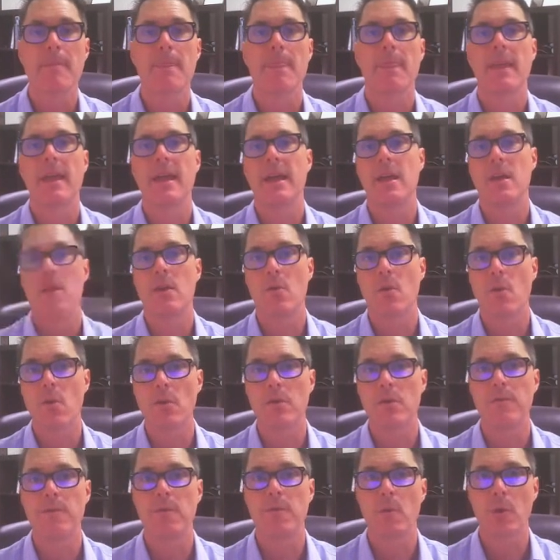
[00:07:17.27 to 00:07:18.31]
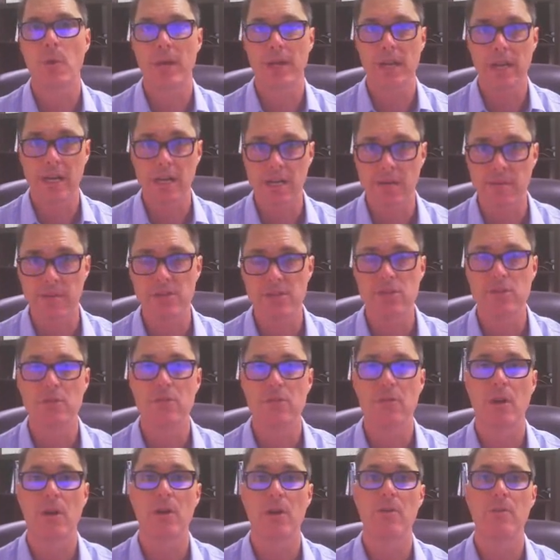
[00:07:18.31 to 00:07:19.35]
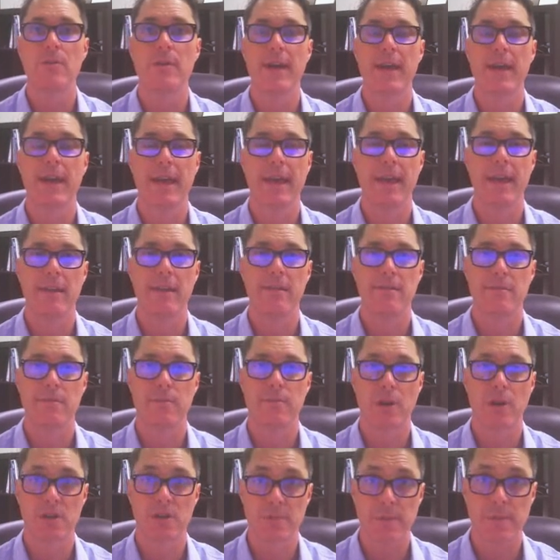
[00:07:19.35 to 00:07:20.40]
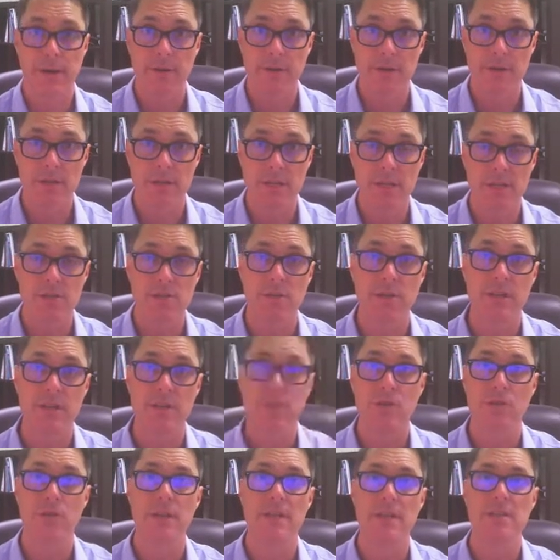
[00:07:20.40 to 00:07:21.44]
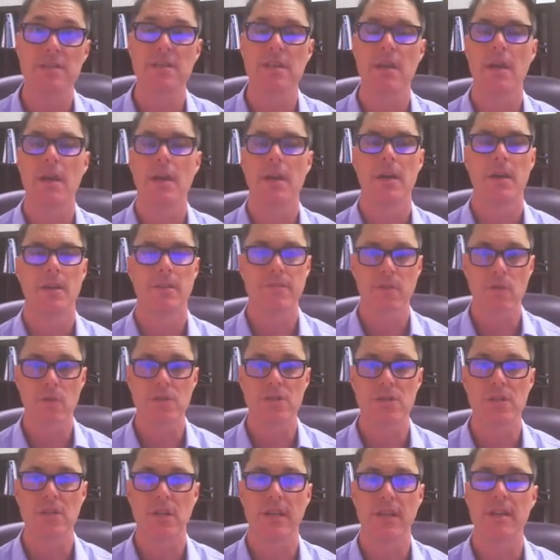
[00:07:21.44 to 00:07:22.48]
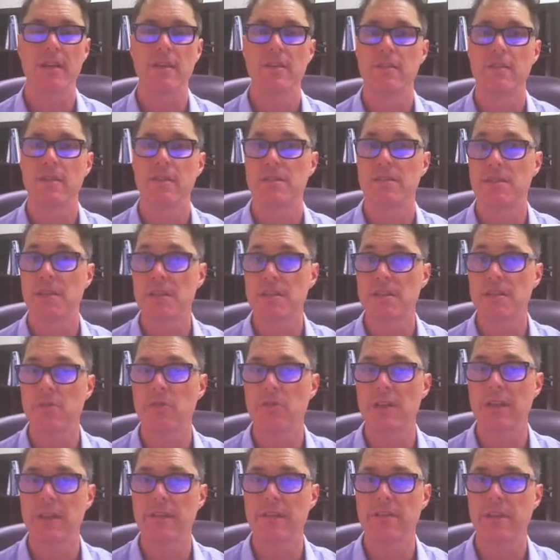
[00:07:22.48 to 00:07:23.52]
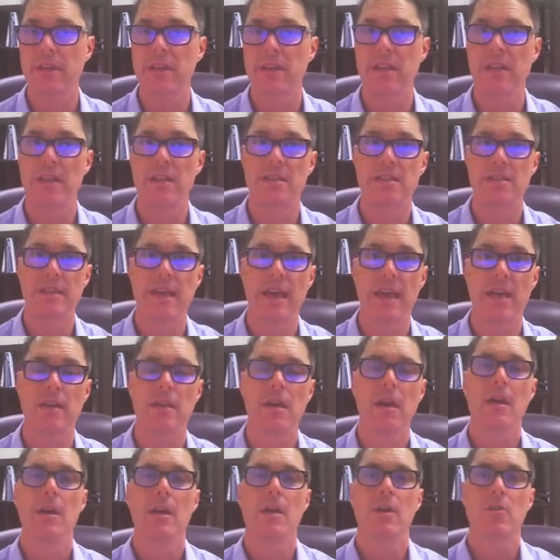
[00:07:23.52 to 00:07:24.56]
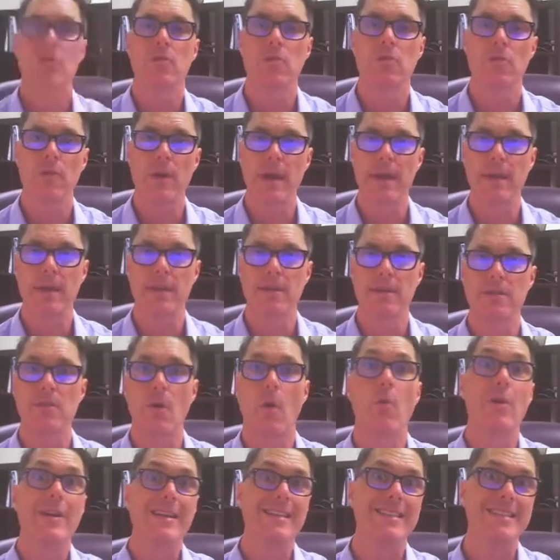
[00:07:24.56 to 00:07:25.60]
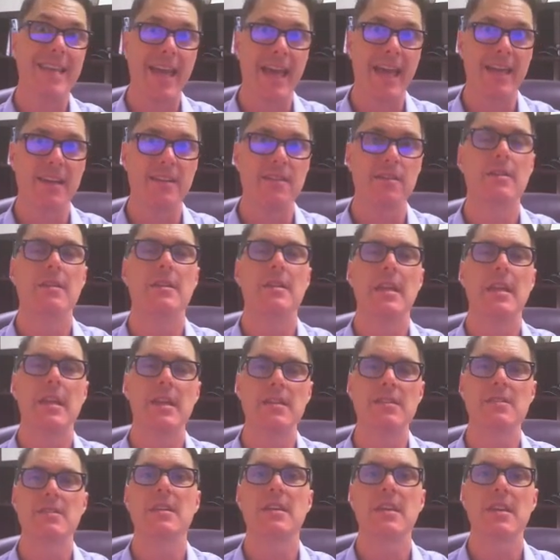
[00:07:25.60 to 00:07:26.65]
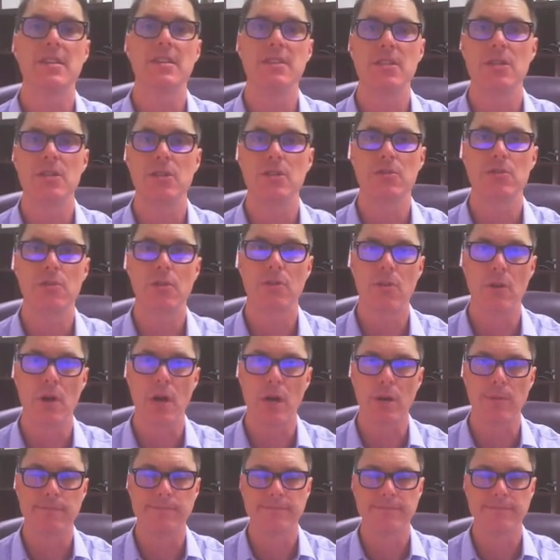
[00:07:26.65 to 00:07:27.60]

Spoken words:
and in order for economies to grow and prosperity to increase, unfortunately, the system we live in is that credit or debt needs to continue to grow.